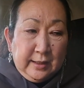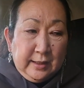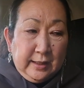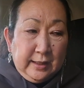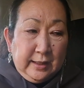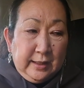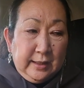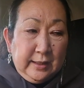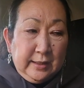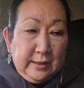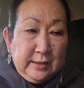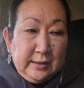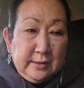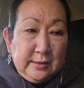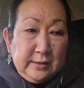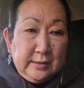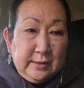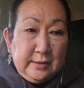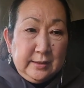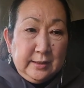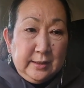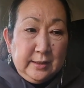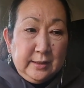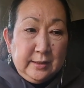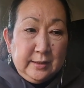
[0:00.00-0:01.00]

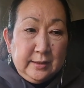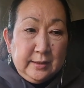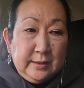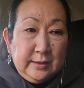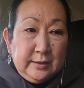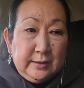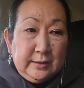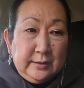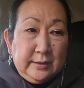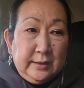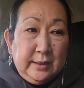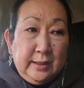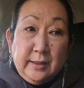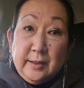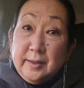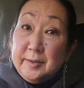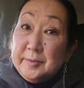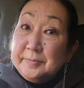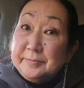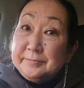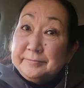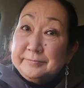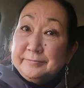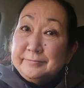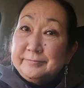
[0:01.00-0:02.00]
And yeah,
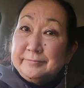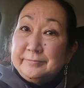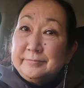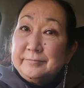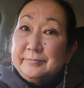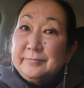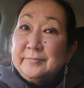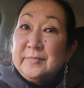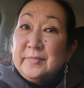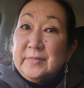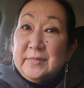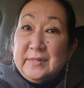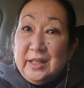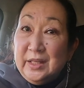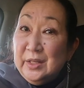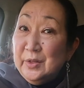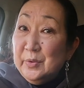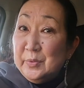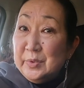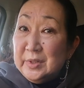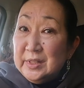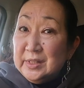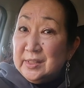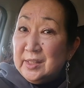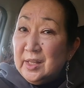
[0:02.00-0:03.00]

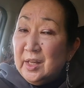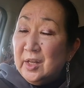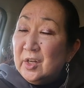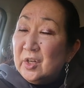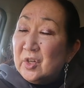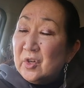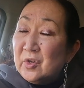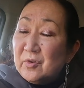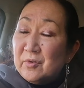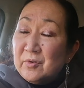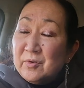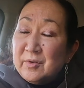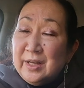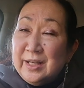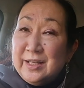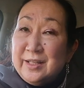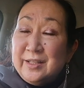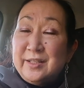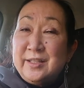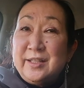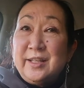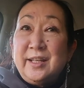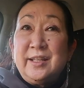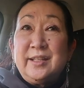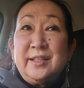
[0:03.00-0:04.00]
it was a
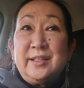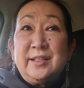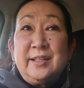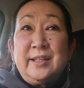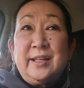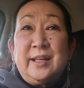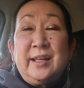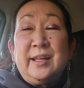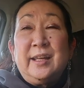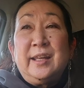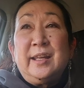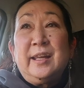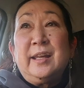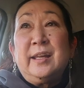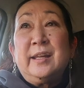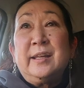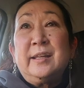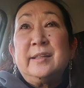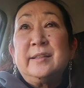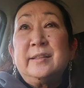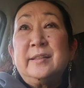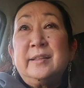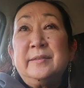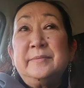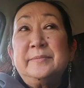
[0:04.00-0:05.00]
great day today,
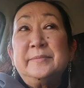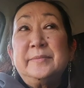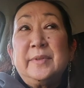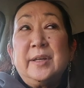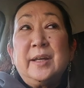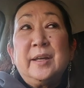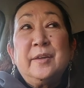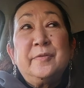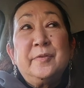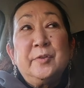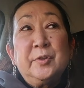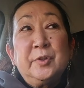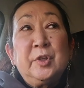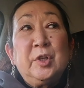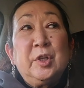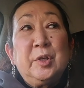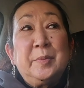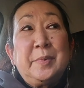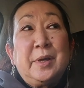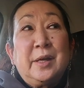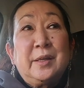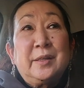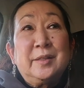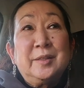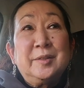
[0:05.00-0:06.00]
and I feel good
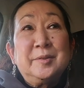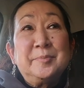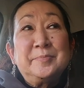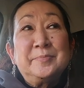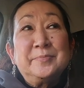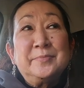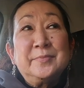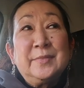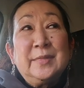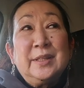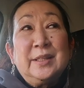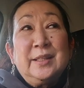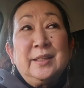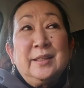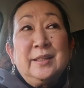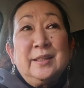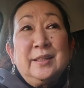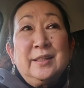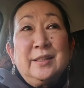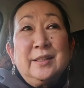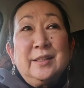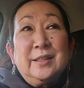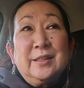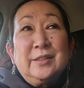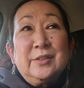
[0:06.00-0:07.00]
about it.
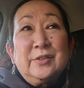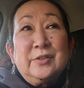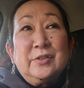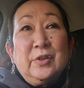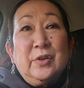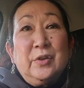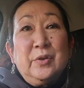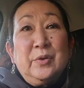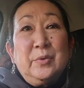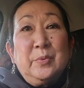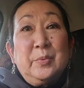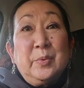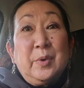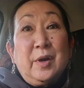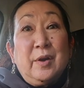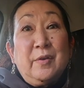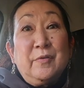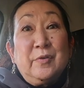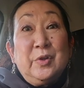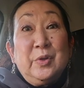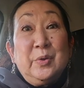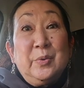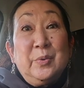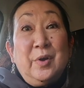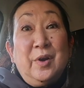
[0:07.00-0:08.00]
So
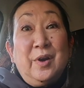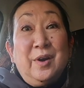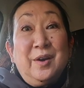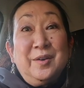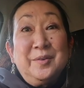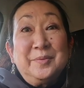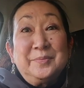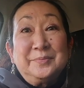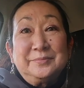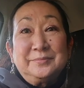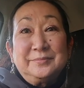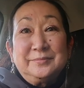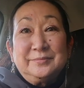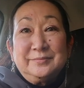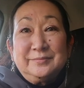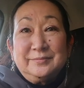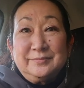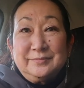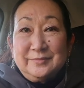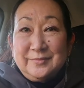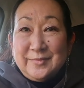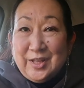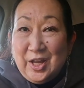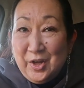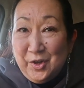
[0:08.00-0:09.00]
wherever you are,
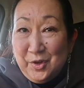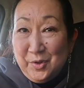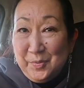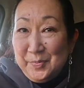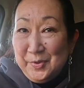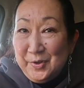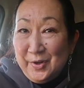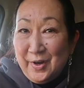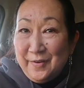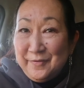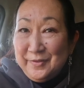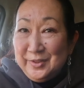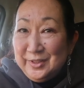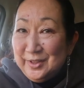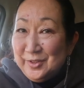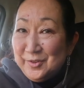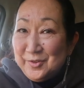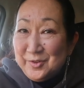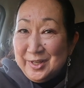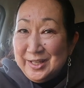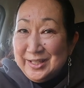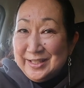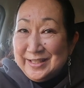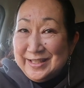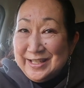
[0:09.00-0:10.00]
I hope you're having a
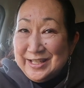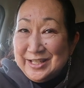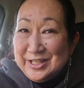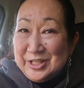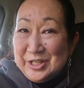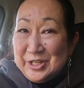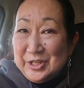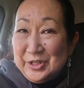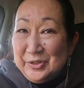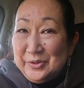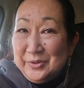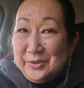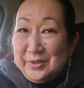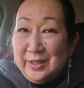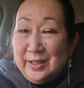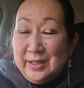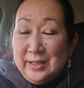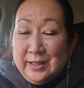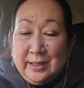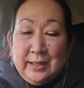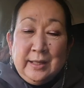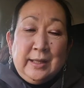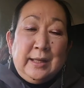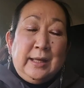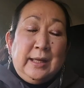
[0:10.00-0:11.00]
great day too.
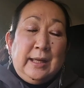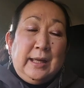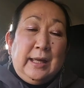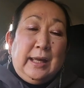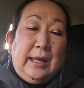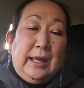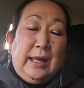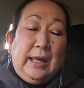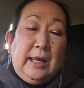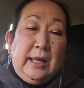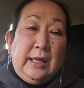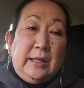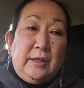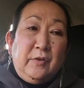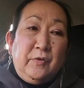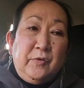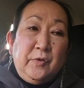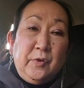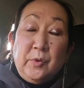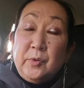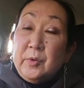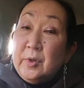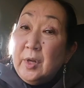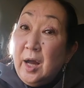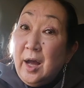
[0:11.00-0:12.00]
And if
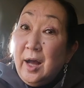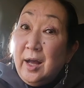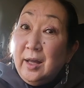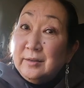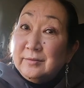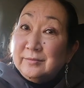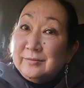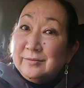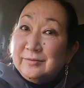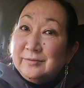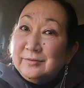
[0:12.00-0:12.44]
you're not,